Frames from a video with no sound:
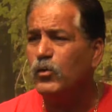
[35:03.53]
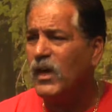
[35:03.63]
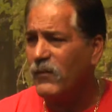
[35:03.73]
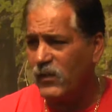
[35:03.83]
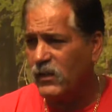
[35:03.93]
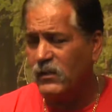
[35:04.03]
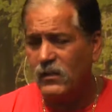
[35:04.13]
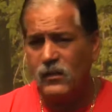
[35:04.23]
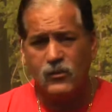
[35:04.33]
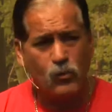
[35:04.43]
covenant
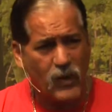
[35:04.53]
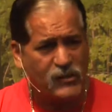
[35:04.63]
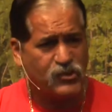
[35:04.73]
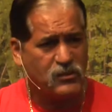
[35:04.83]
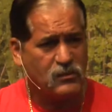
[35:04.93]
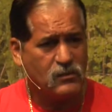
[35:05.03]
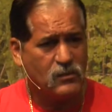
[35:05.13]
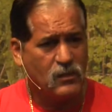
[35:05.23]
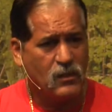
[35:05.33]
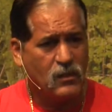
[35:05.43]
direction.
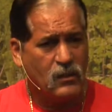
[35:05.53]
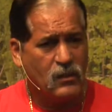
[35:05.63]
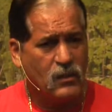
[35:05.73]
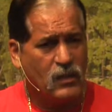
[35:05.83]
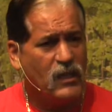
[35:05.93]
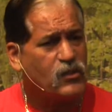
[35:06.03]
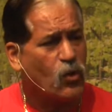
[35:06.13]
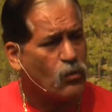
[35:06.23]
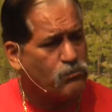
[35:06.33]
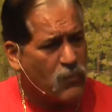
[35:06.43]
He
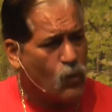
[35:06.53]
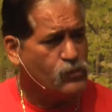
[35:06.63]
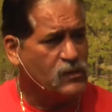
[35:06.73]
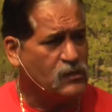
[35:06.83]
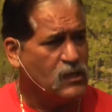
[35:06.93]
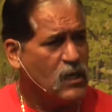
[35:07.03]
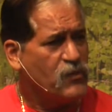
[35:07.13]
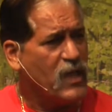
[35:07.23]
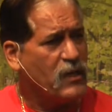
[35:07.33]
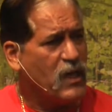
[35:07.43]
told Moses
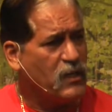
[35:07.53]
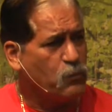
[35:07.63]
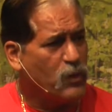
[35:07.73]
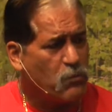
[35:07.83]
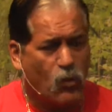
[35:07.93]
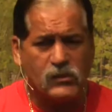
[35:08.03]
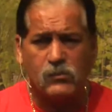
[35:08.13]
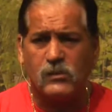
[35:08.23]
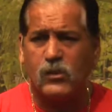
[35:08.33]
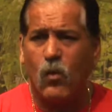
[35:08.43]
that eh, when Moses
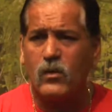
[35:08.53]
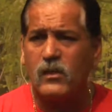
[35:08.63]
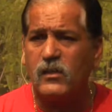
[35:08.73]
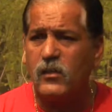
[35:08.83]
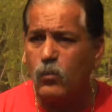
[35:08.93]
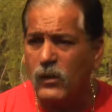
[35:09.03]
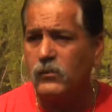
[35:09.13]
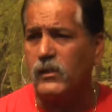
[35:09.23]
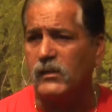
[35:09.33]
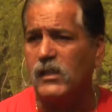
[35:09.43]
was going into the
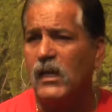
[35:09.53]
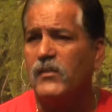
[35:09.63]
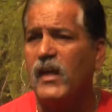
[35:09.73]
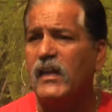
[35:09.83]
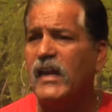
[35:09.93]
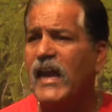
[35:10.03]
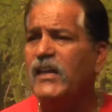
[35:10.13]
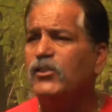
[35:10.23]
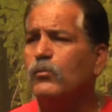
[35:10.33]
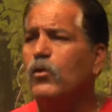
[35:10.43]
wilderness, that an
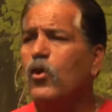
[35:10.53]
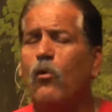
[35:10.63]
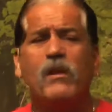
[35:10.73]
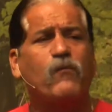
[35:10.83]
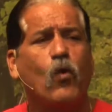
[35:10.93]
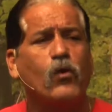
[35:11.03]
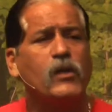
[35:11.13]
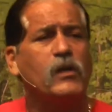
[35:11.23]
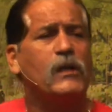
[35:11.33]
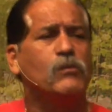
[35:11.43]
angel will go before you
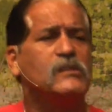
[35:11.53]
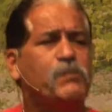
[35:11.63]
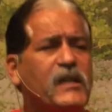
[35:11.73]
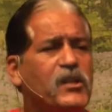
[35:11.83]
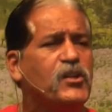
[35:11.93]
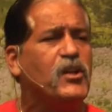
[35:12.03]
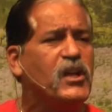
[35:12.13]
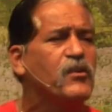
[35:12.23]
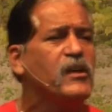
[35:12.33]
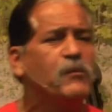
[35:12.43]
and he will speak in your
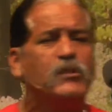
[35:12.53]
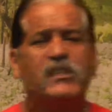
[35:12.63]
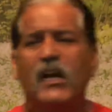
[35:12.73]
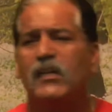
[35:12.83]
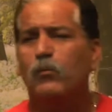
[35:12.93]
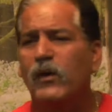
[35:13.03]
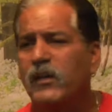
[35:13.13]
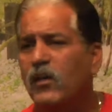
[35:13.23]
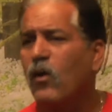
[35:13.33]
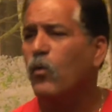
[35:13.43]
ear and he will tell you when
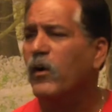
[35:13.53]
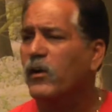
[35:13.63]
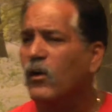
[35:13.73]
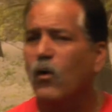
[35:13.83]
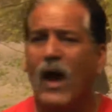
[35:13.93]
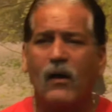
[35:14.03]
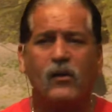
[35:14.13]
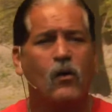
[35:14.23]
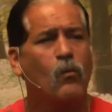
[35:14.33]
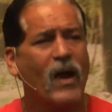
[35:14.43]
to go, where to go, how to
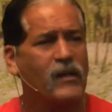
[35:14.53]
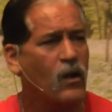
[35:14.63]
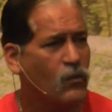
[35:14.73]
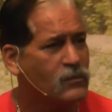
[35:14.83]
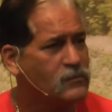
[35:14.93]
go, and why to go.